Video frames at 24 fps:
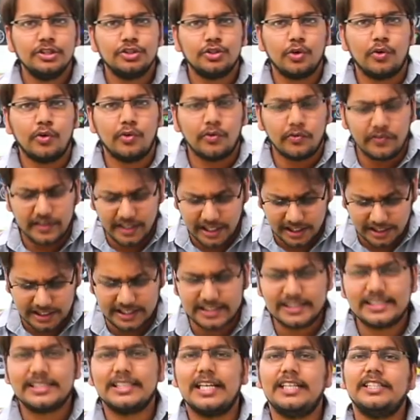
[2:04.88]
So we are
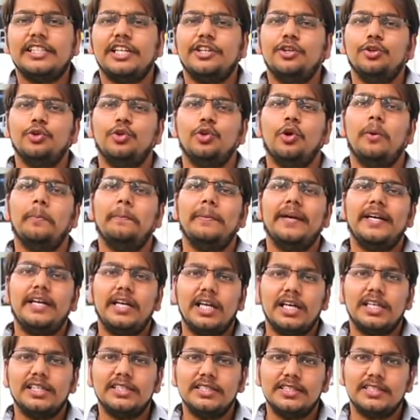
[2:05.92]
inside the UNO
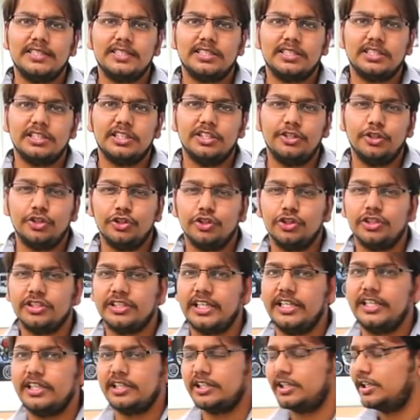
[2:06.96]
Minda's dojo
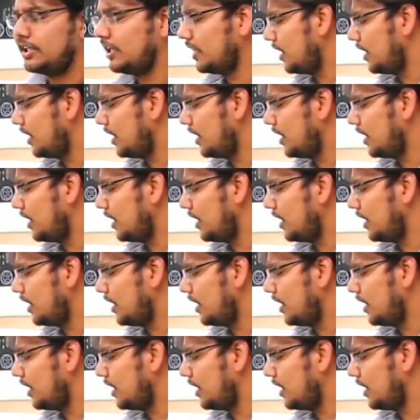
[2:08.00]
center,